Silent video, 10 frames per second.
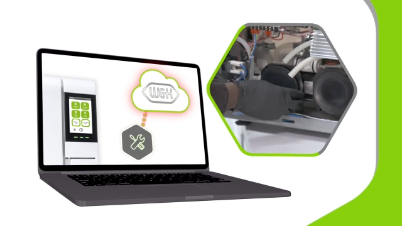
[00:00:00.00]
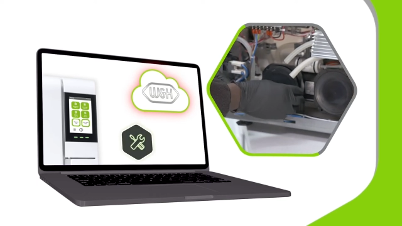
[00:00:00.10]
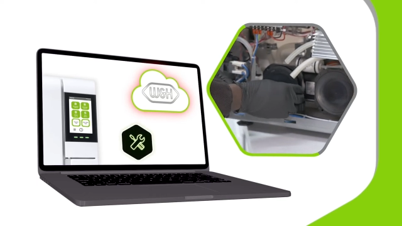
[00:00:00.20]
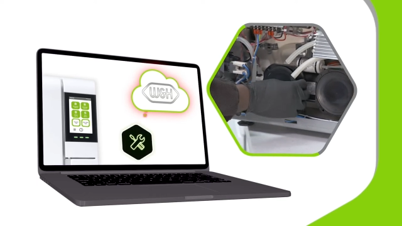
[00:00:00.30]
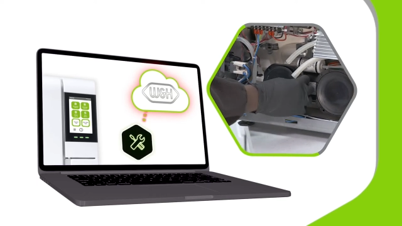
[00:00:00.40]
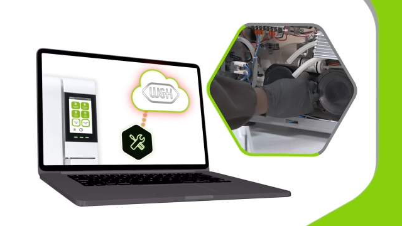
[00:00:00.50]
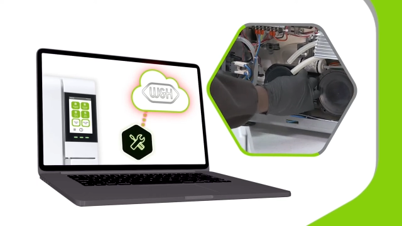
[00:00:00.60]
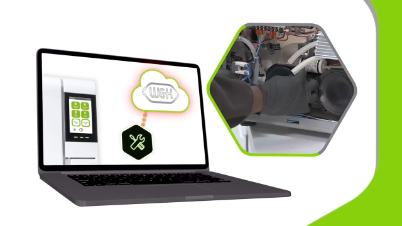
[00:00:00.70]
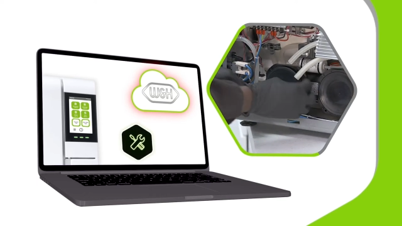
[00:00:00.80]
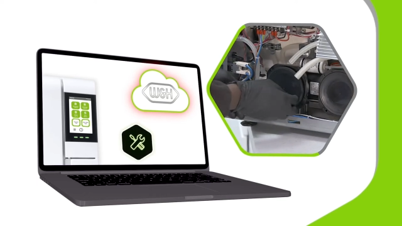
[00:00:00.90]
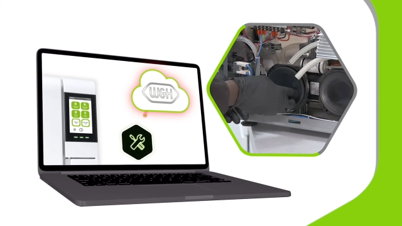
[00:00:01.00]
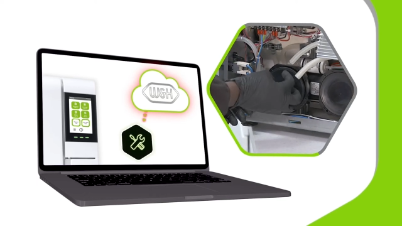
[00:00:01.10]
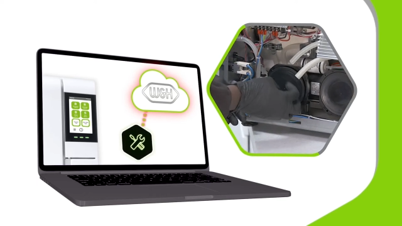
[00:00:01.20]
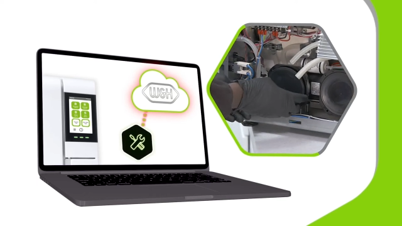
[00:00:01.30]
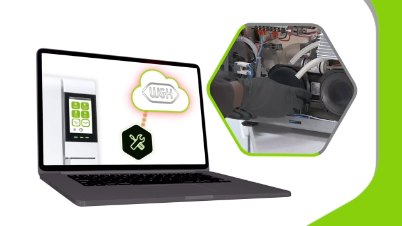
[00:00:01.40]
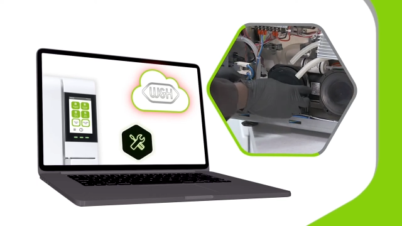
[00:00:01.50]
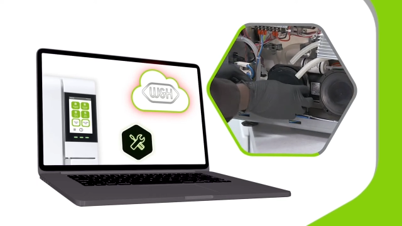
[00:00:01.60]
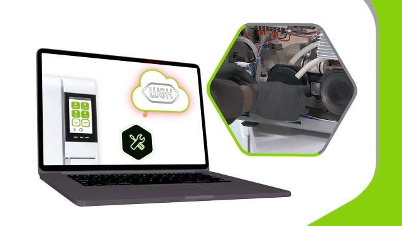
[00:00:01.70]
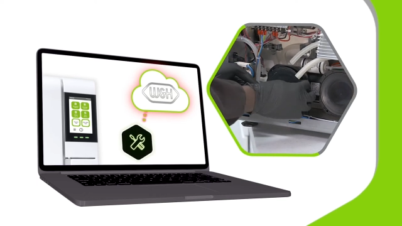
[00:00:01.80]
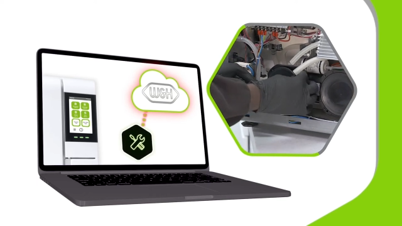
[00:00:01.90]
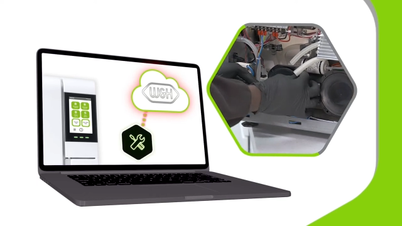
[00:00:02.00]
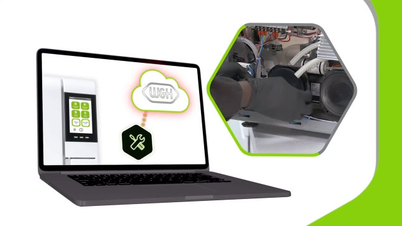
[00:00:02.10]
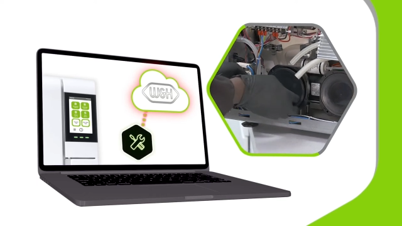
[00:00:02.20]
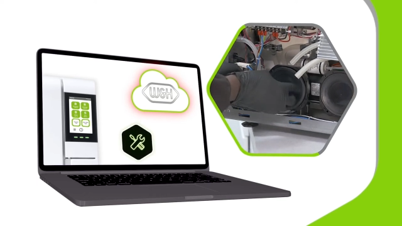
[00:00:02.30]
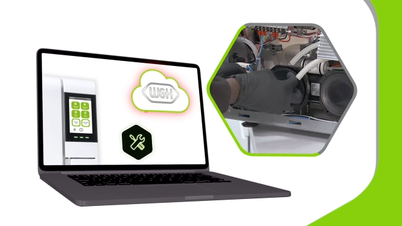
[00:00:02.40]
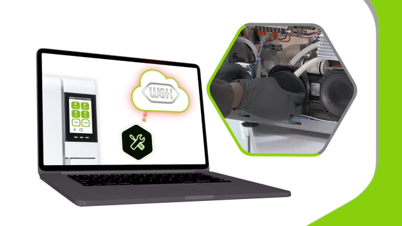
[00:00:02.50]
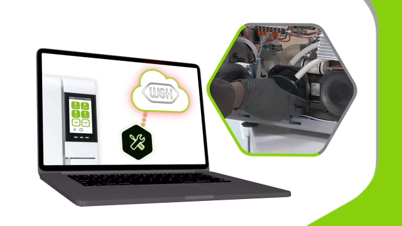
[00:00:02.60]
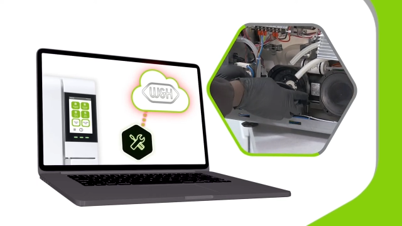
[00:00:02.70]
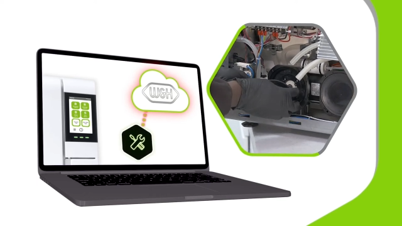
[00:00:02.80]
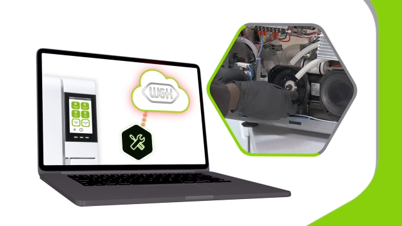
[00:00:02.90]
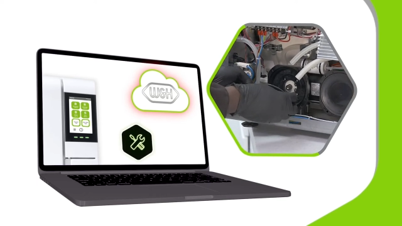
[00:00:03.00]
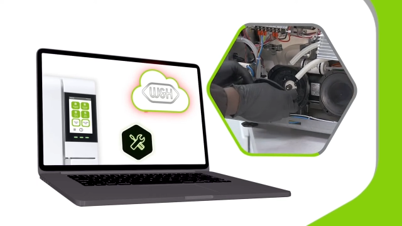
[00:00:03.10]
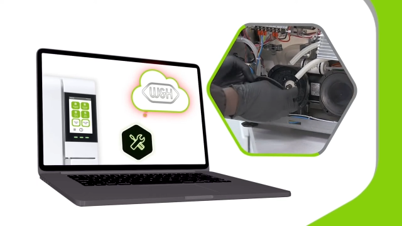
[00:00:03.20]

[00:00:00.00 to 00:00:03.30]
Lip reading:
Nobody's mouth can be seen.